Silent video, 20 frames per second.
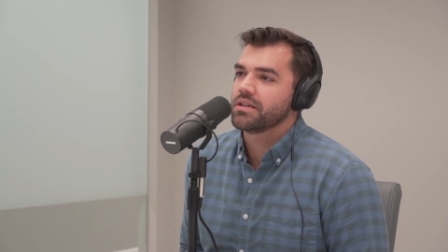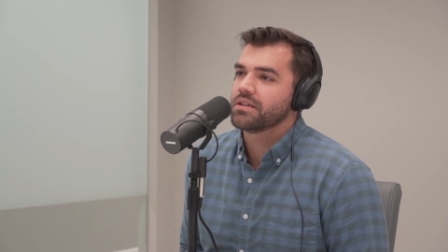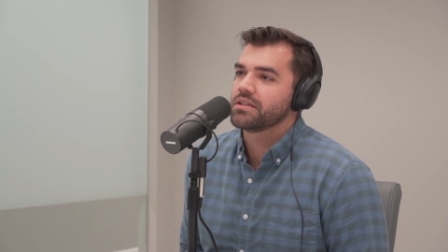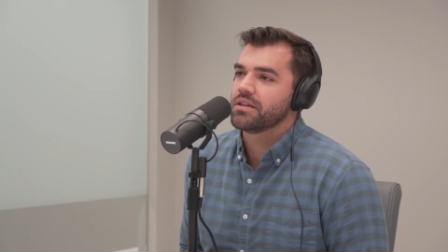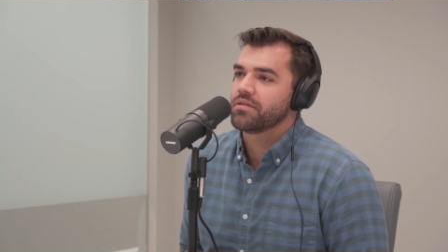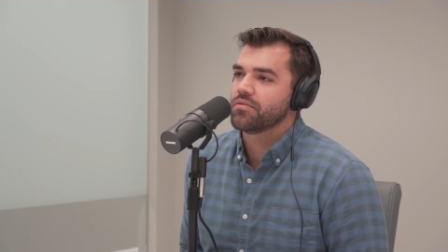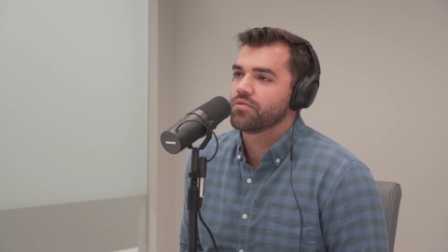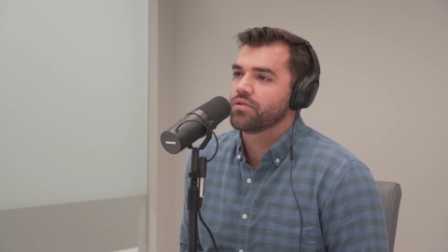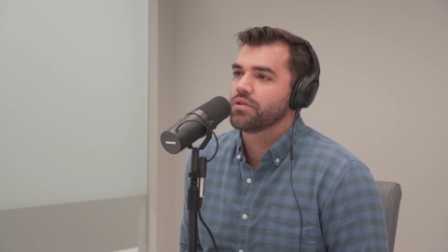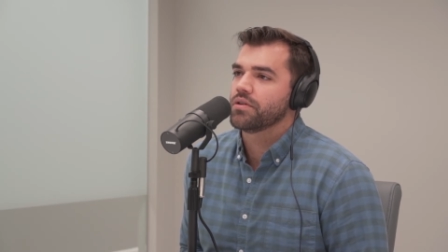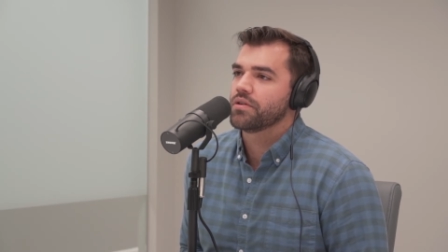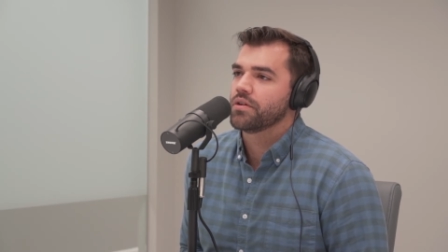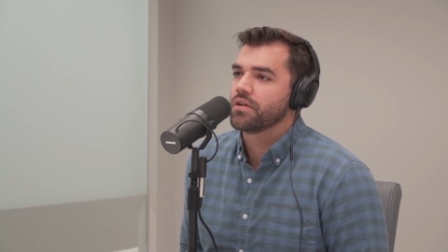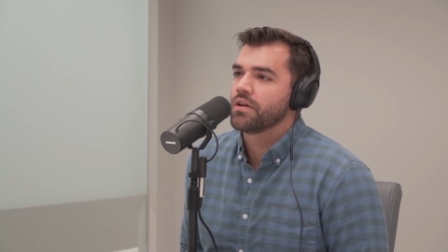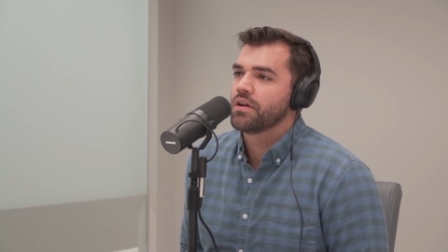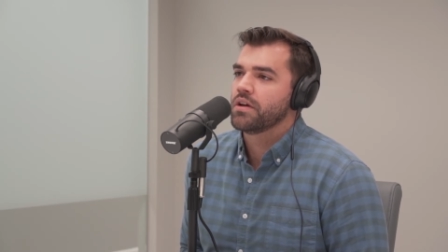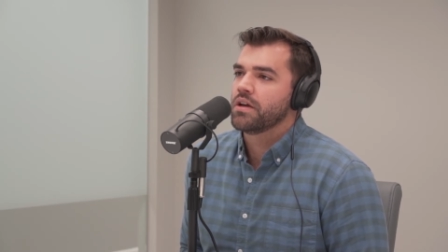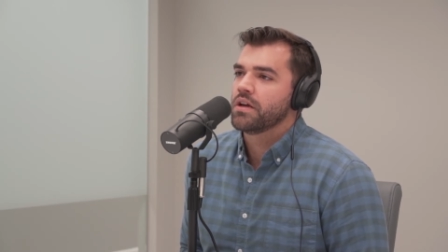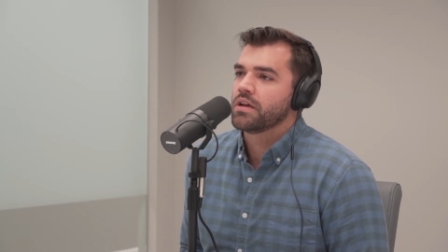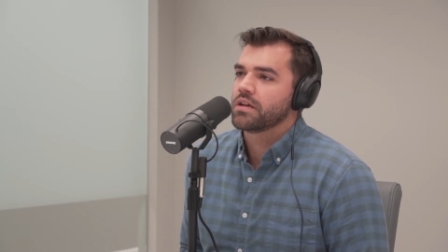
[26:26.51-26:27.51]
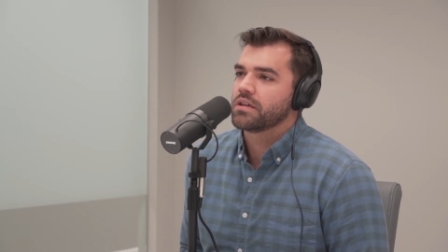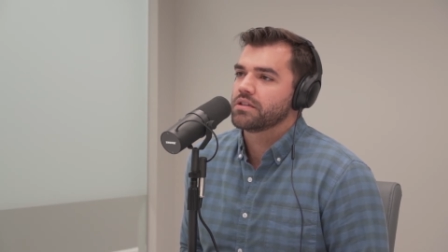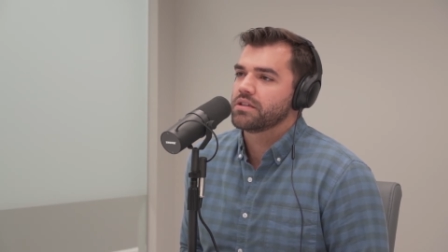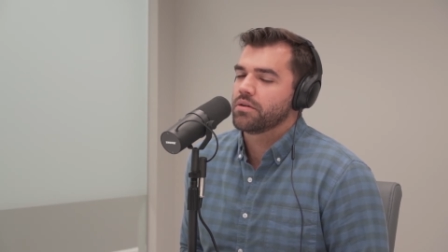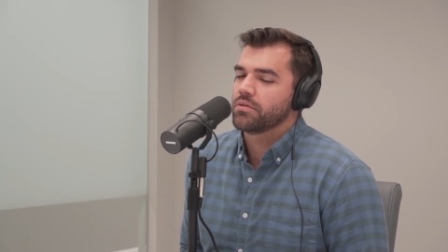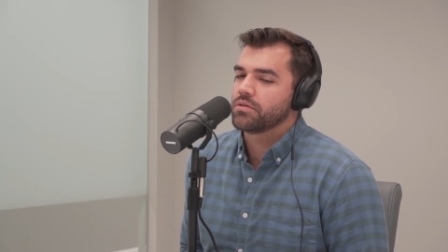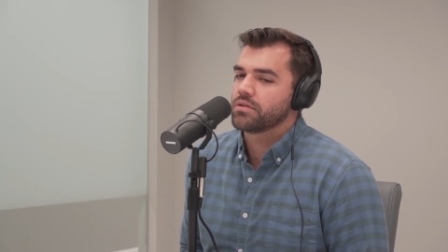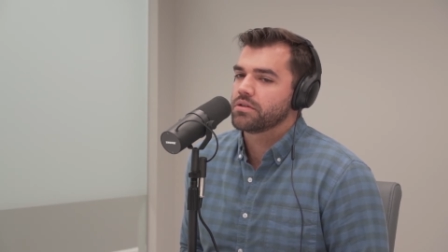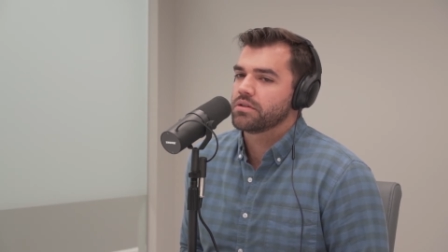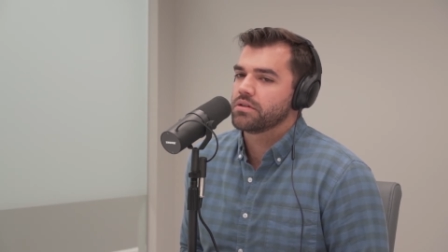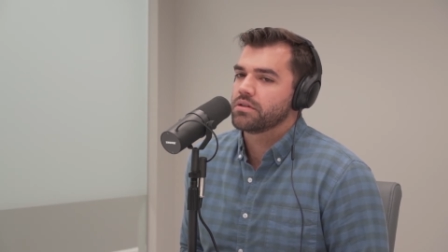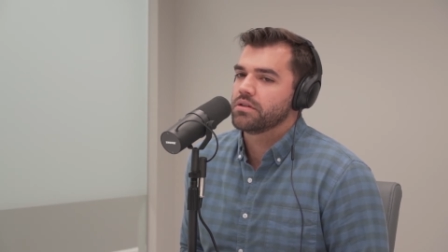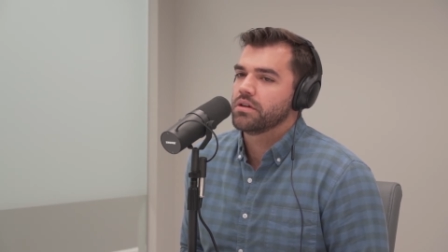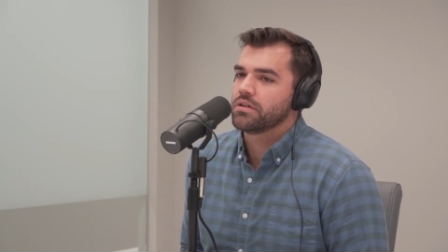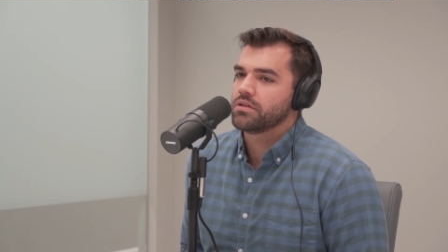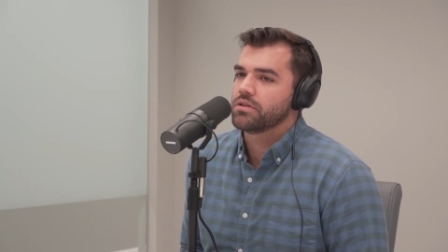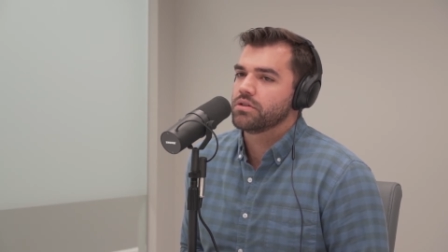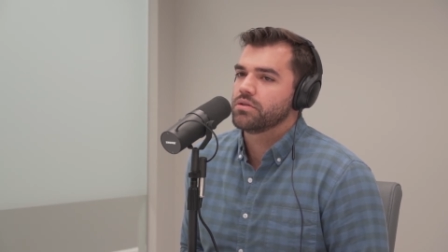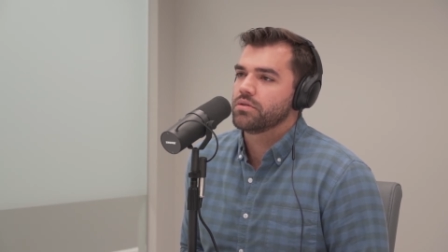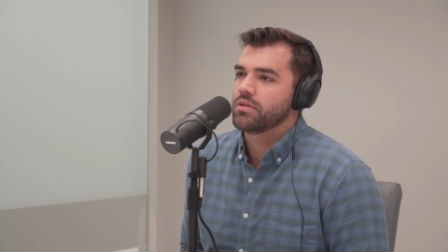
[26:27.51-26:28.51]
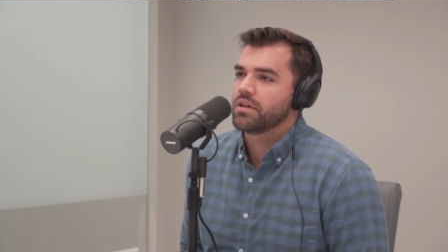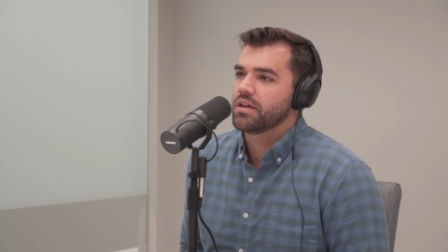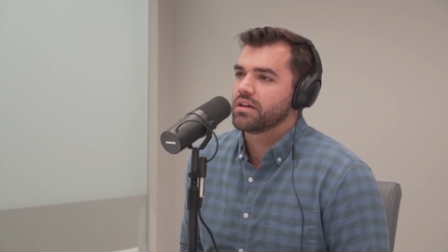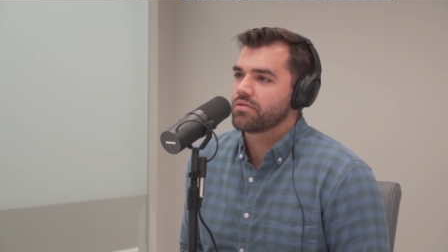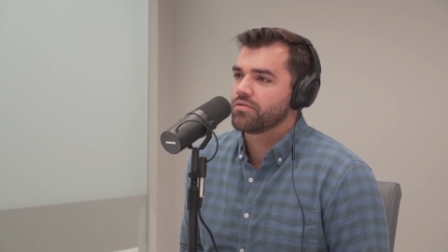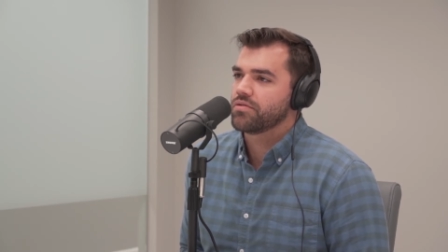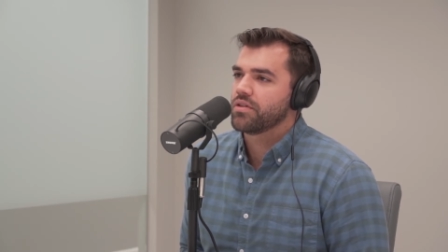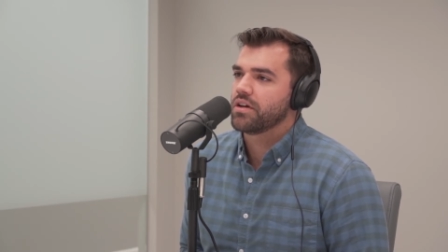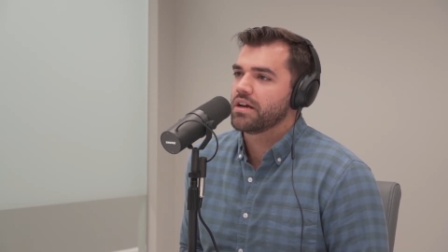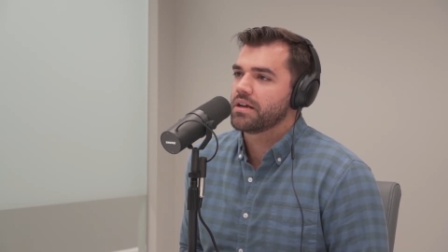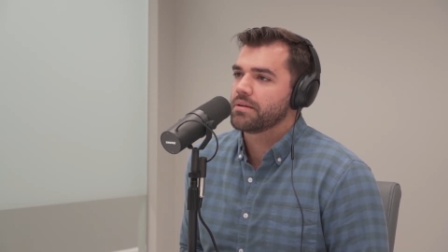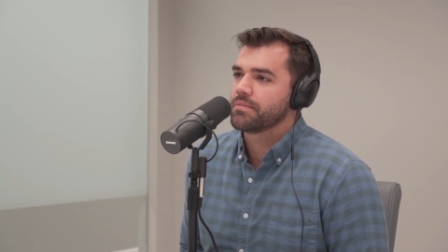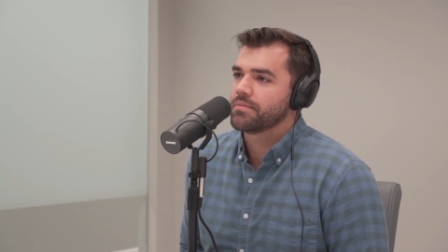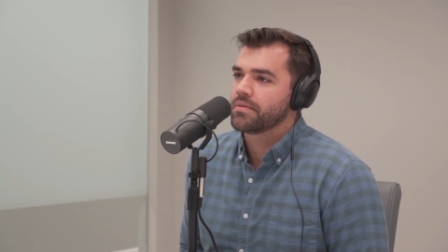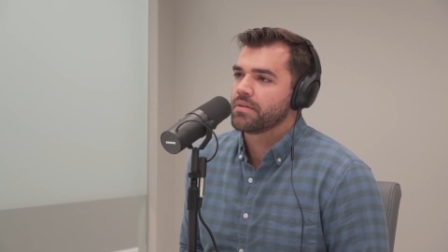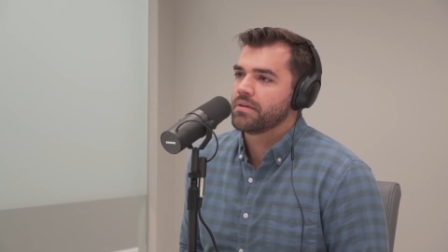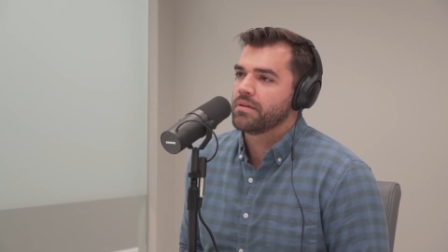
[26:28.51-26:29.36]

Denver, because that was a two-leg flight.